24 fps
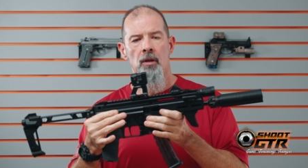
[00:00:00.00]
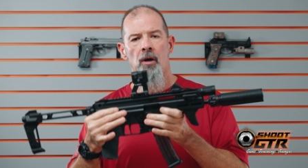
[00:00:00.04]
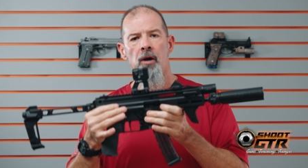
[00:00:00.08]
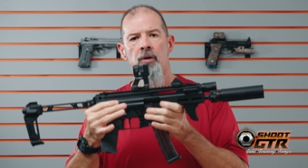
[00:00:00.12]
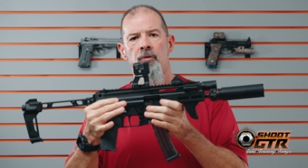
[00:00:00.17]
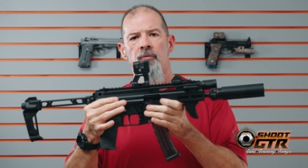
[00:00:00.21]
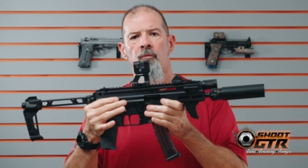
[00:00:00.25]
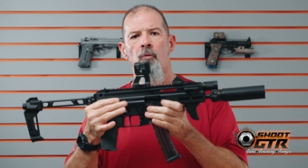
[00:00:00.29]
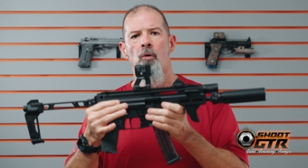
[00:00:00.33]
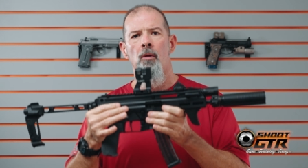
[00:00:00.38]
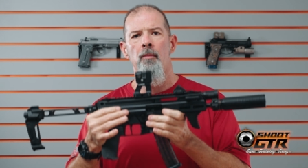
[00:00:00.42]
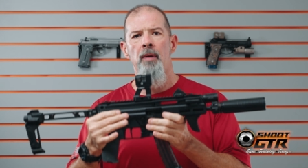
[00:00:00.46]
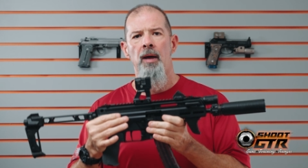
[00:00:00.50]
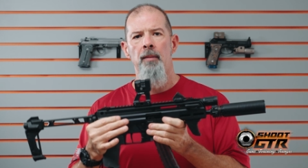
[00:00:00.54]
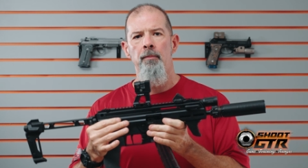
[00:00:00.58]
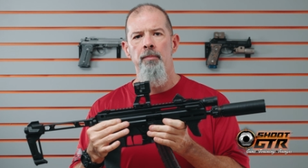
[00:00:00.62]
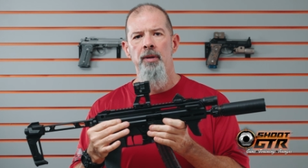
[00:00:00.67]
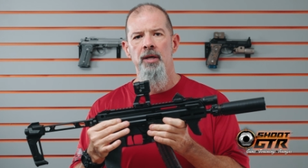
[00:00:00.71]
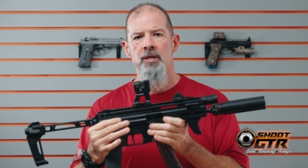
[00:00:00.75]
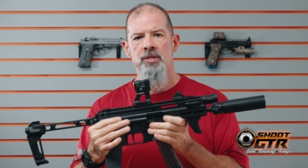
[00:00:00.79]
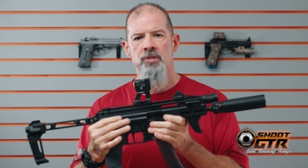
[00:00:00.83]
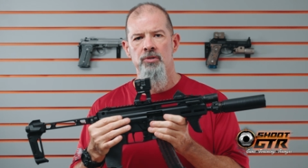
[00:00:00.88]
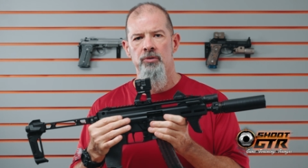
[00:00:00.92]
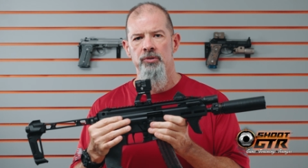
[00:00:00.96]
large format
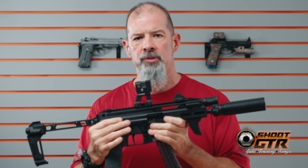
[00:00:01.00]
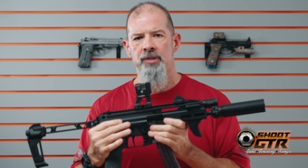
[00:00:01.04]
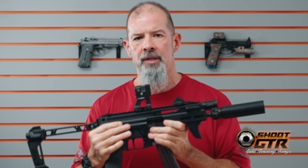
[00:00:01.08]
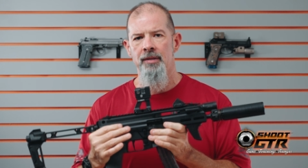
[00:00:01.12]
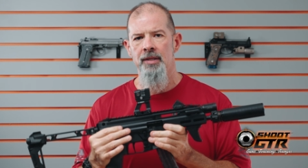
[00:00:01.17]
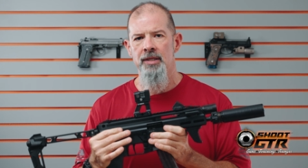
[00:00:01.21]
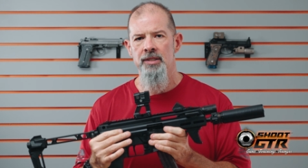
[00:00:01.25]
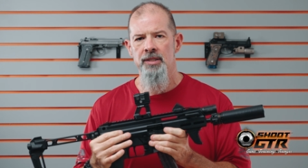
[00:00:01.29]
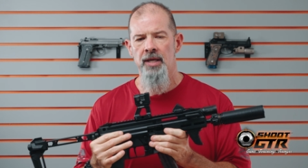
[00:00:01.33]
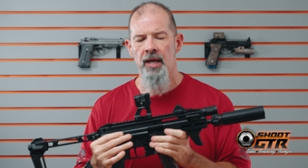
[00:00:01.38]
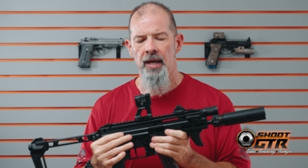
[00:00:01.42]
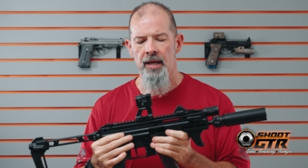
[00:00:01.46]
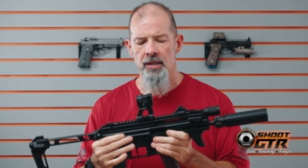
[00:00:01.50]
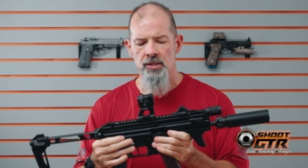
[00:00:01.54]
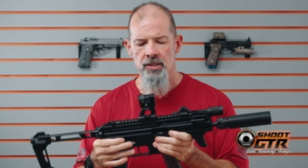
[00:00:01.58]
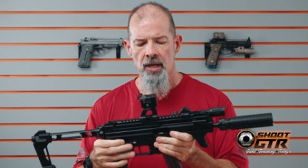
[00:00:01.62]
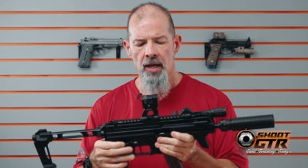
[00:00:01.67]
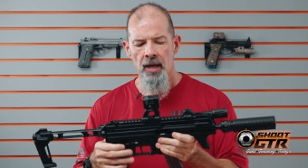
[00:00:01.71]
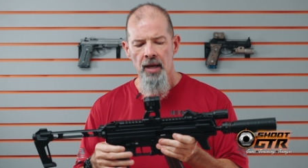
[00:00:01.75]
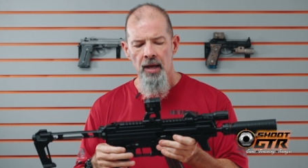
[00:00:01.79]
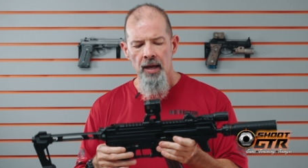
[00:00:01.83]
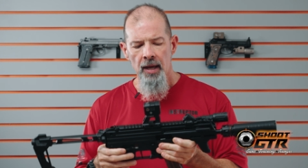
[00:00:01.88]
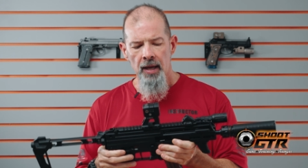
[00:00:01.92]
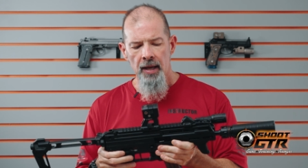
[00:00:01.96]
pistols in this case,
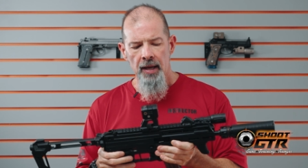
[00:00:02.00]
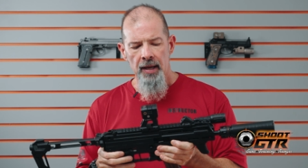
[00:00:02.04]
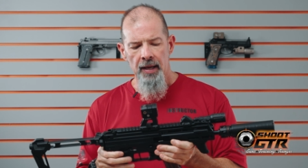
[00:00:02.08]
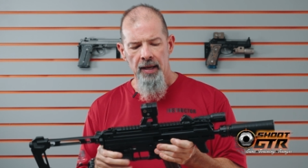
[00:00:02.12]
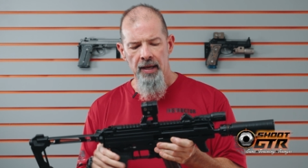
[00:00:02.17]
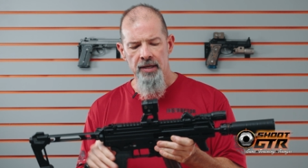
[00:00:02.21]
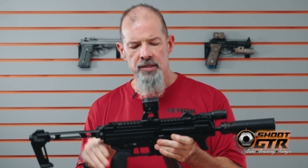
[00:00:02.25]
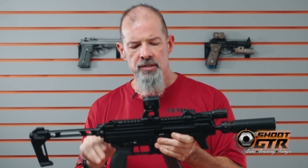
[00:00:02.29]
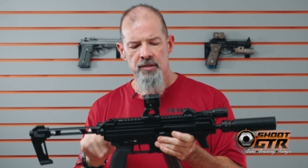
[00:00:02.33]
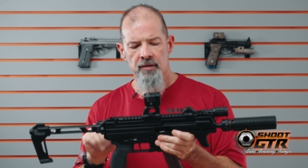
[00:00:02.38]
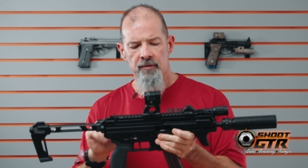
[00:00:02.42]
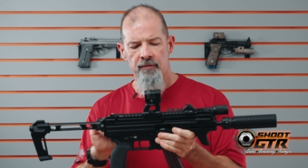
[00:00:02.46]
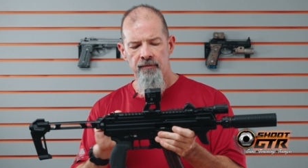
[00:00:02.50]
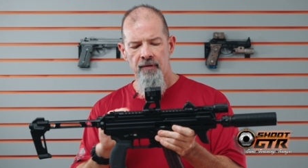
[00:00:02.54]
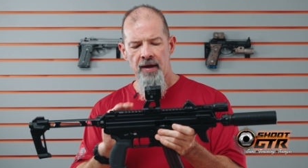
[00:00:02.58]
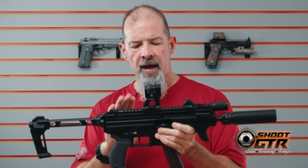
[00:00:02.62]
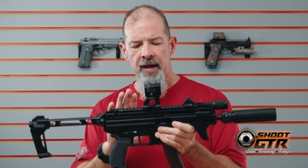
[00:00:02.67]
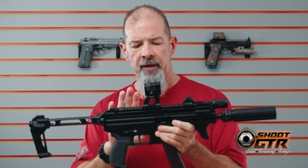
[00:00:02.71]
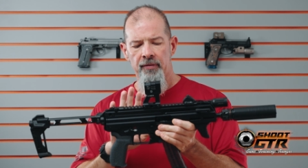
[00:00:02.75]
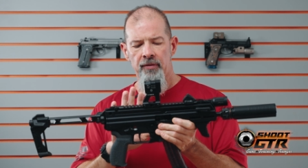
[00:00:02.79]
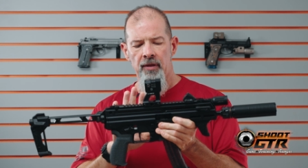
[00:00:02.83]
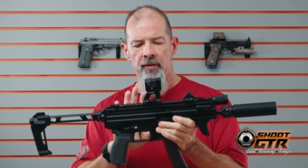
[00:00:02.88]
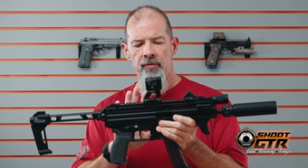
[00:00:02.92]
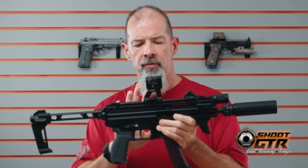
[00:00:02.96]
is the
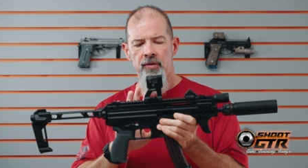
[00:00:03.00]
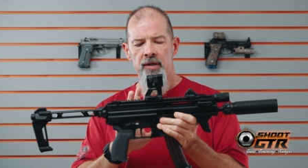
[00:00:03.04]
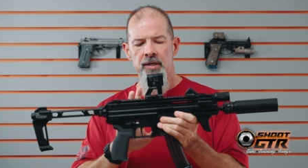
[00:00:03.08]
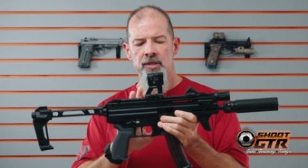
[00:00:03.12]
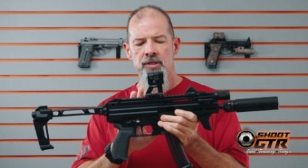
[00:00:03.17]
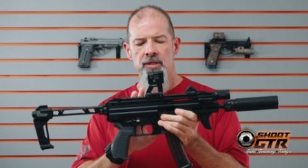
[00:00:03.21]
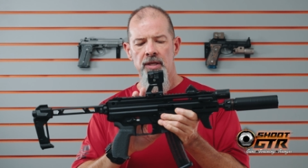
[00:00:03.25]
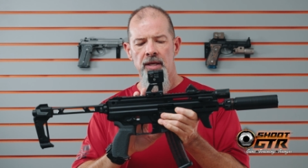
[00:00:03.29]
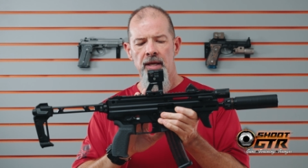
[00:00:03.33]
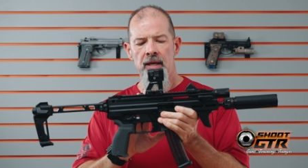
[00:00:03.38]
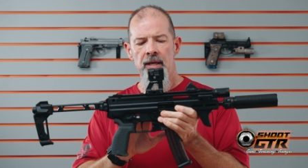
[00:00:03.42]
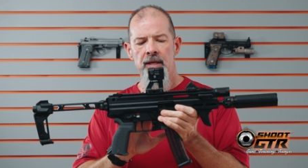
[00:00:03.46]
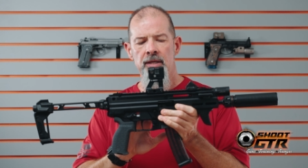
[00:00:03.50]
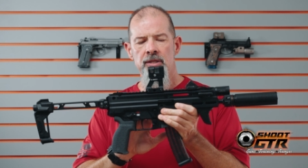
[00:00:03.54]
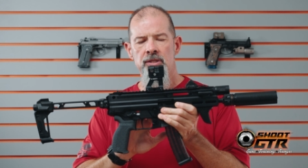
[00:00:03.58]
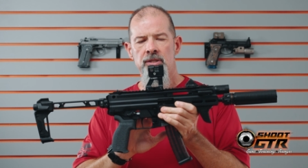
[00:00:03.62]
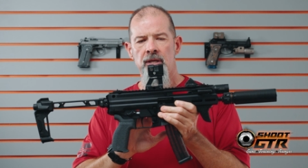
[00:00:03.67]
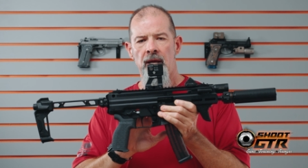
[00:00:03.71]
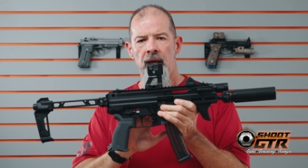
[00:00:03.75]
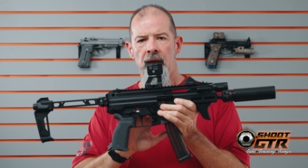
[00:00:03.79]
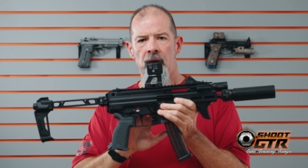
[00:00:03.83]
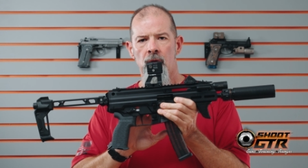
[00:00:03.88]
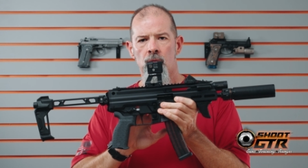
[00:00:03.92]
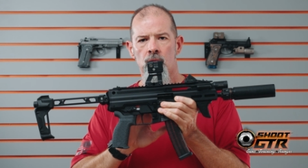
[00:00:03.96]
fact that this
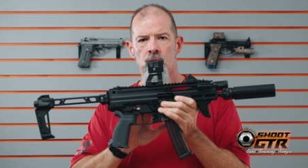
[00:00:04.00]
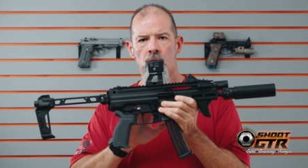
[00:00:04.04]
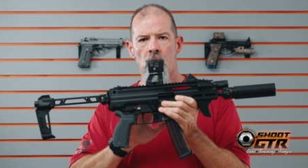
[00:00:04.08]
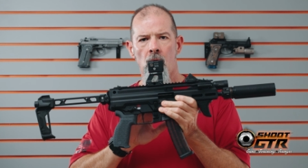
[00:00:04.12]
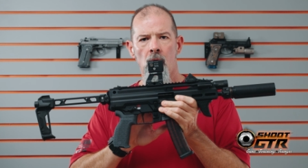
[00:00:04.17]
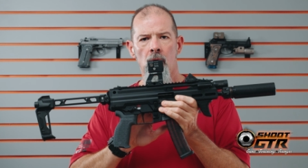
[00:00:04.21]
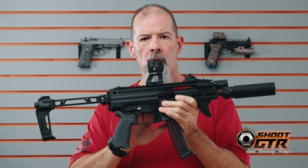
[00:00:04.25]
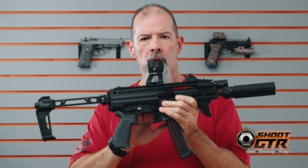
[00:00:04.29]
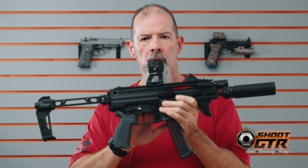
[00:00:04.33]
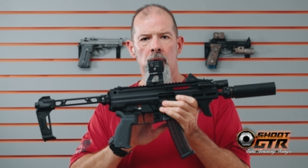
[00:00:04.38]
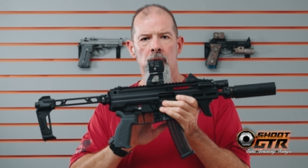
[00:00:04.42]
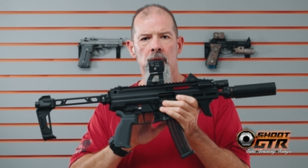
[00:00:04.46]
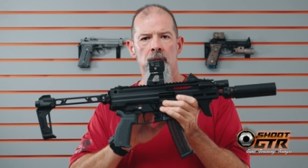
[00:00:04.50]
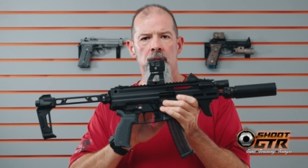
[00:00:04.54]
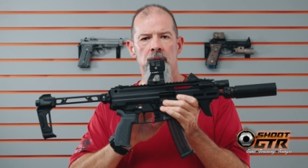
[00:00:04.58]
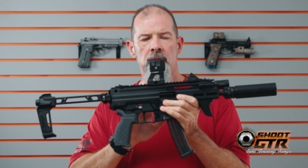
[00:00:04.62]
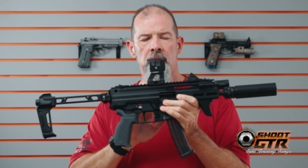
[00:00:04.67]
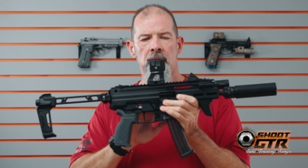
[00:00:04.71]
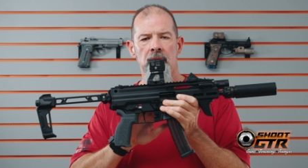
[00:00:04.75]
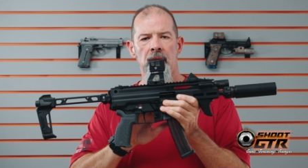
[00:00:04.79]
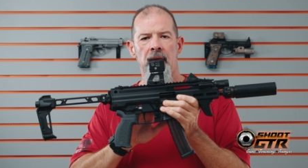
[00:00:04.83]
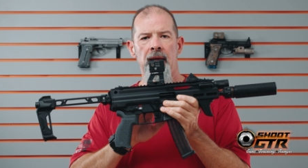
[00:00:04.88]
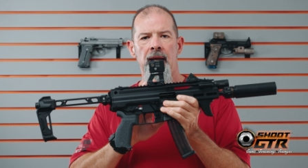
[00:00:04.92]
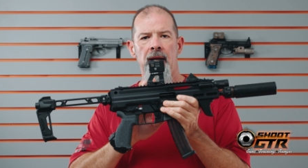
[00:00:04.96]
is a roller
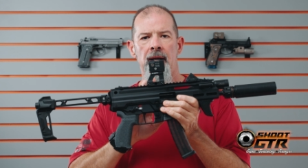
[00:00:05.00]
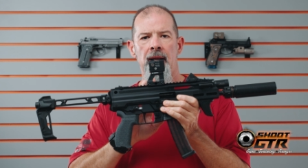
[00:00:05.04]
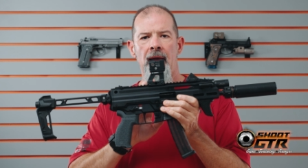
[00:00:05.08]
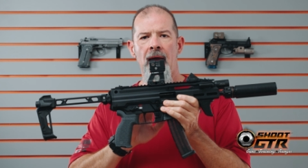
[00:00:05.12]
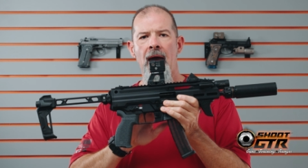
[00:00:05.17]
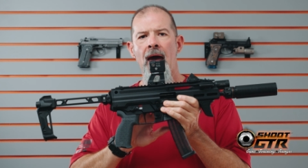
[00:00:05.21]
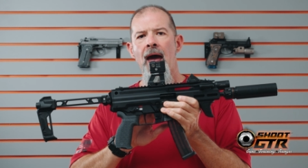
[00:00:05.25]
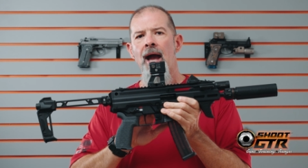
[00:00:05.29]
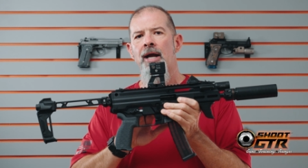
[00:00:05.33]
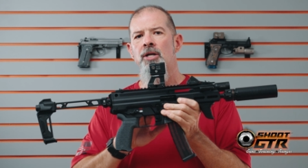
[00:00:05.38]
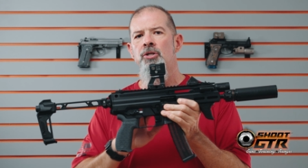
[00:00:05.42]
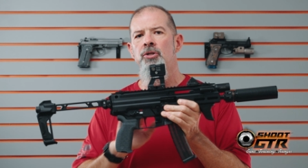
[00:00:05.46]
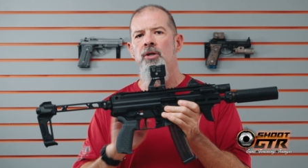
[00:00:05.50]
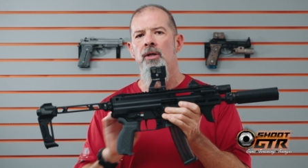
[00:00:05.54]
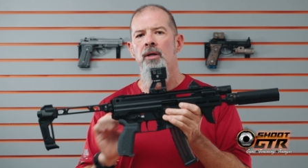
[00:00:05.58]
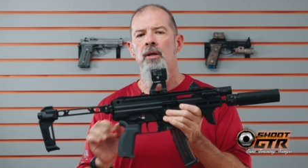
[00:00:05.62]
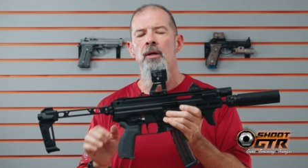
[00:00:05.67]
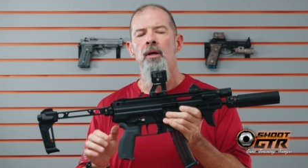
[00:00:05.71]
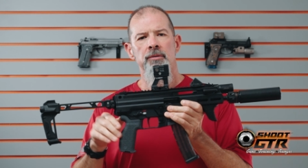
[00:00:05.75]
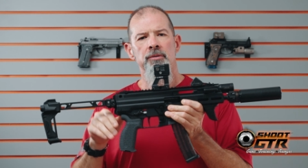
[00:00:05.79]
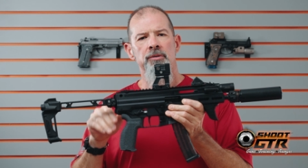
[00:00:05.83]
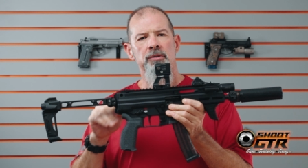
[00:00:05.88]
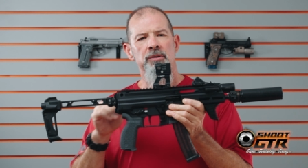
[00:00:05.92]
delayed action.